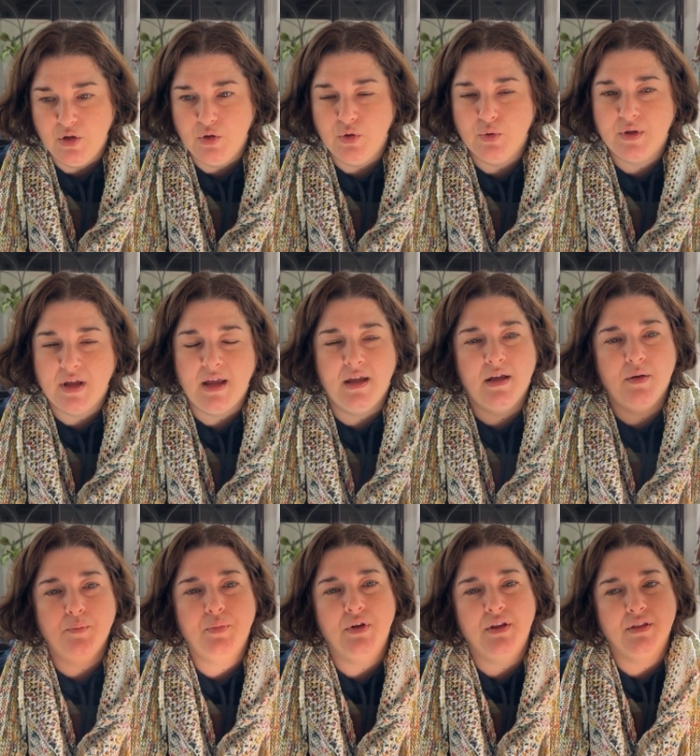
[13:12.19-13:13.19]
you can
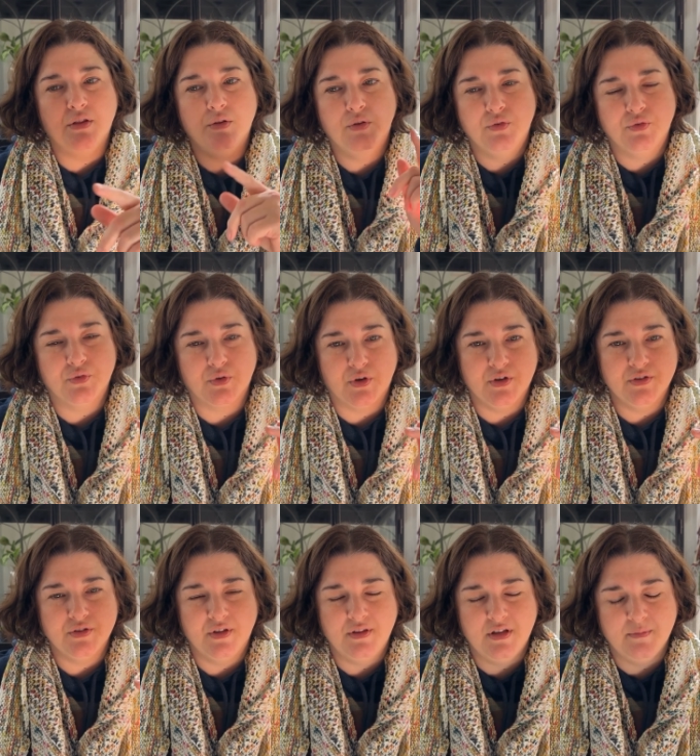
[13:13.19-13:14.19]
put the little
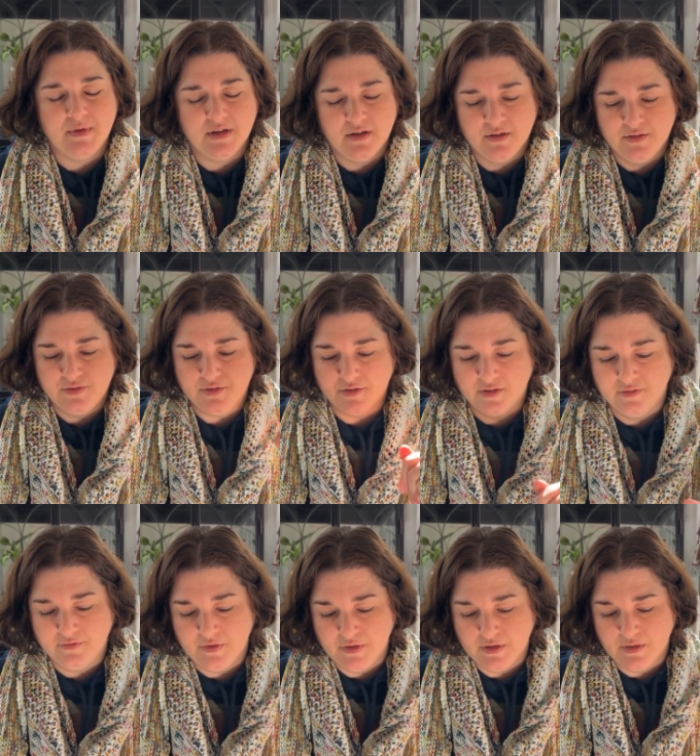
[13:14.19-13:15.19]
skirts on them and I'll insert a
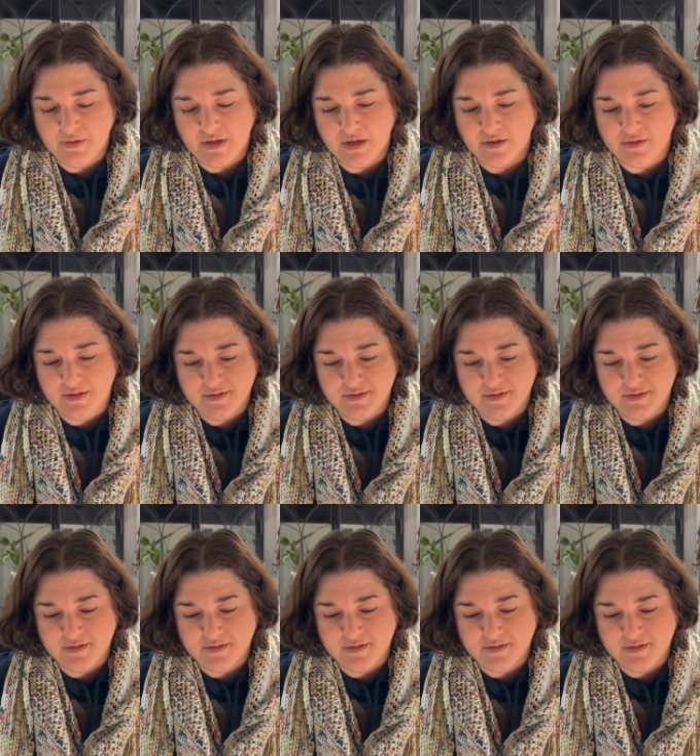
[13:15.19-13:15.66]
photo here.